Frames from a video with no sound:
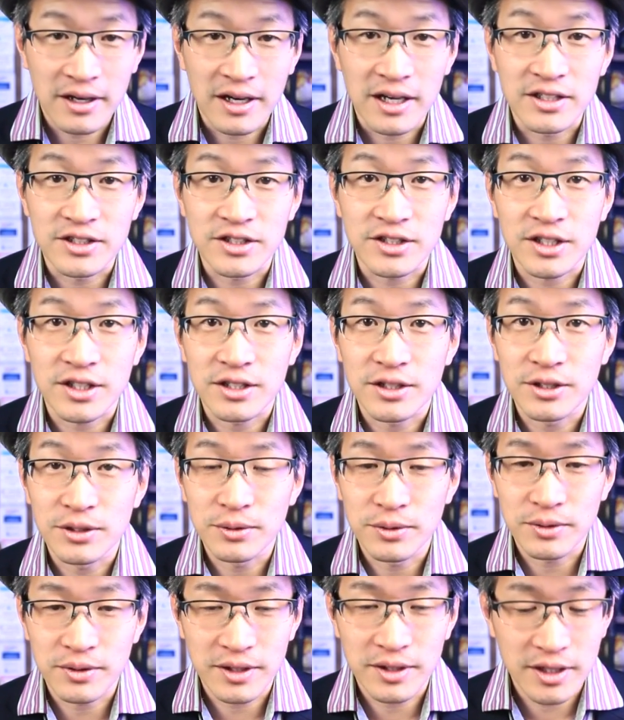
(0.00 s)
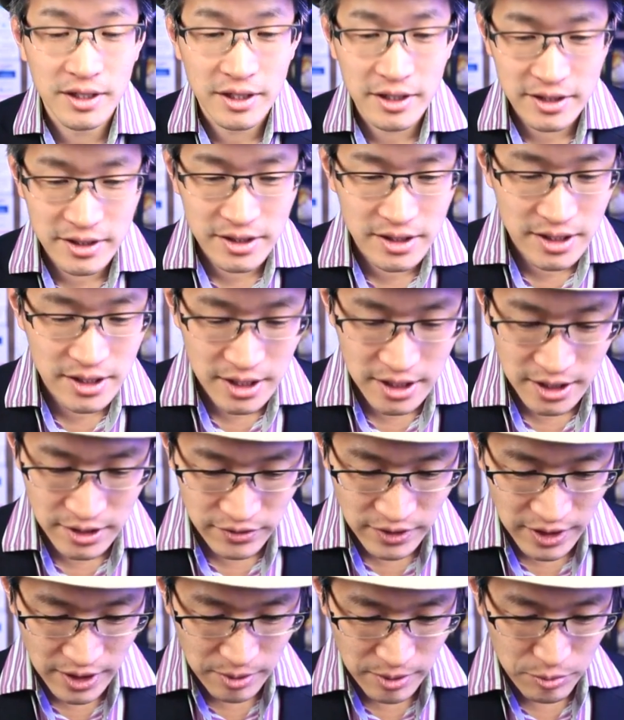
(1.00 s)
And so let's see
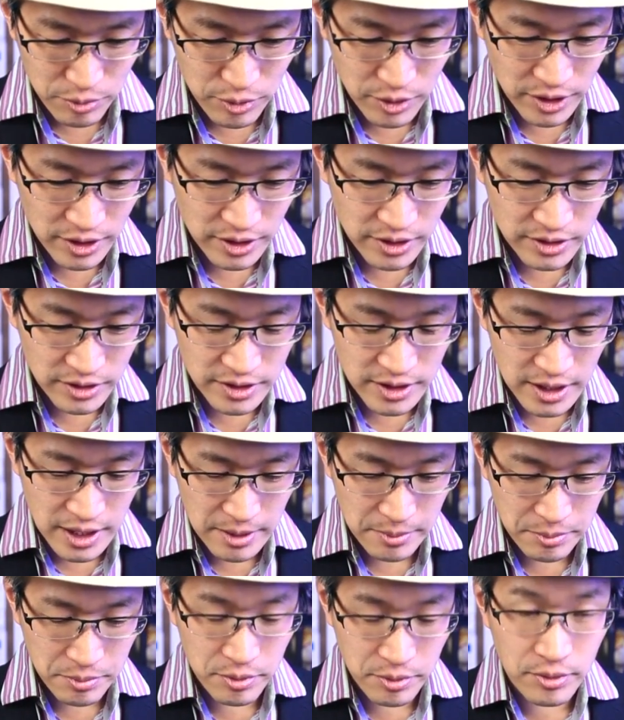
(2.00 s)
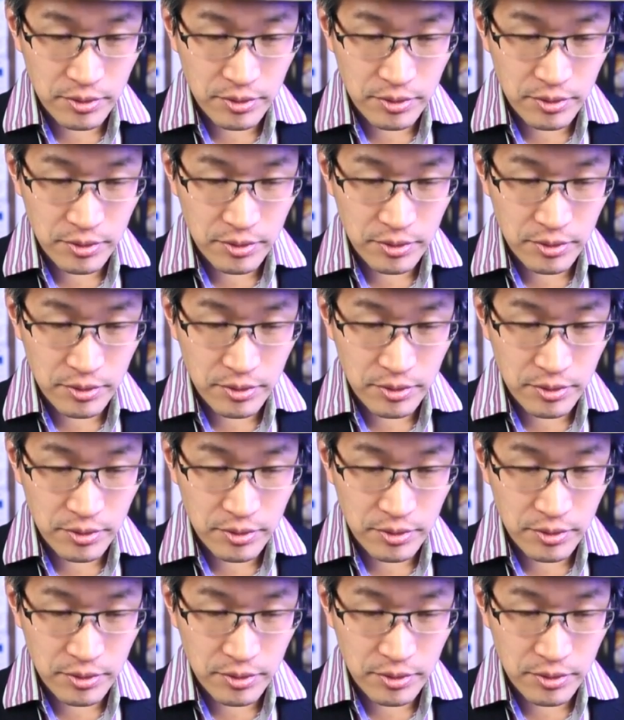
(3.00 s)
if I can bring this up.